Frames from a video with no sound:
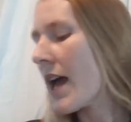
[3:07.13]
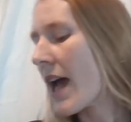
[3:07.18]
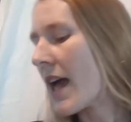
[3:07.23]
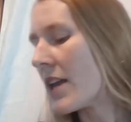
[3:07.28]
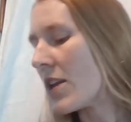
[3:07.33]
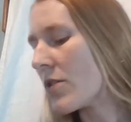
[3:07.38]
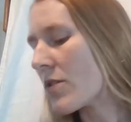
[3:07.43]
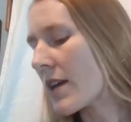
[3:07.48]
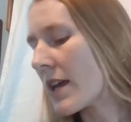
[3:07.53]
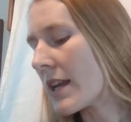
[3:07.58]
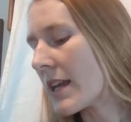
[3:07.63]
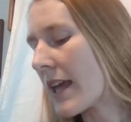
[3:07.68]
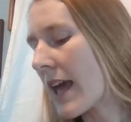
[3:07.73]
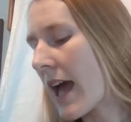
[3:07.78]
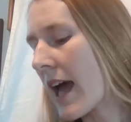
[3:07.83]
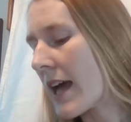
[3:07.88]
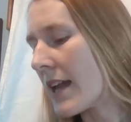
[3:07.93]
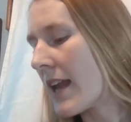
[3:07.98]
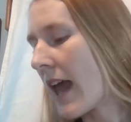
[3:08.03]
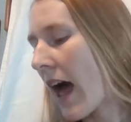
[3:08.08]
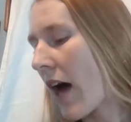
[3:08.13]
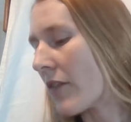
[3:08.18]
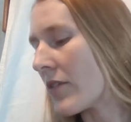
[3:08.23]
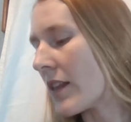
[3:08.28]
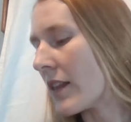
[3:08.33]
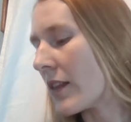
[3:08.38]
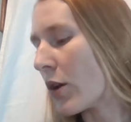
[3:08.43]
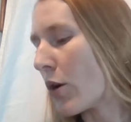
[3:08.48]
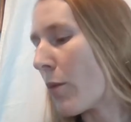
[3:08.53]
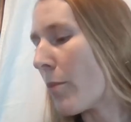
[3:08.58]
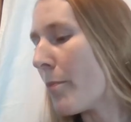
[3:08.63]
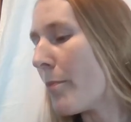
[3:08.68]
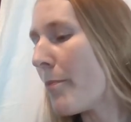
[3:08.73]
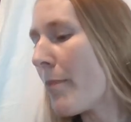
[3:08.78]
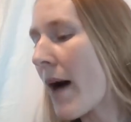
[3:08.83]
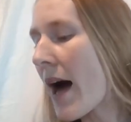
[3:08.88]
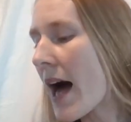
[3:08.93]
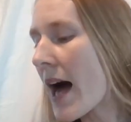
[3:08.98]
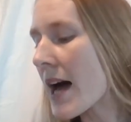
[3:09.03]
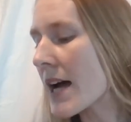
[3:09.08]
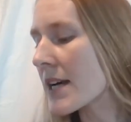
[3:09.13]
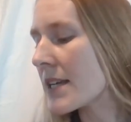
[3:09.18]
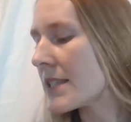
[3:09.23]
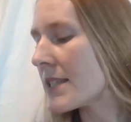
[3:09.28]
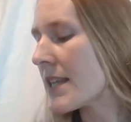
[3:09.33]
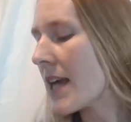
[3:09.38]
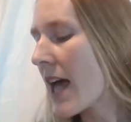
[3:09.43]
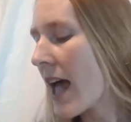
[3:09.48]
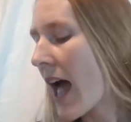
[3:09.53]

and you can get out the little bugs.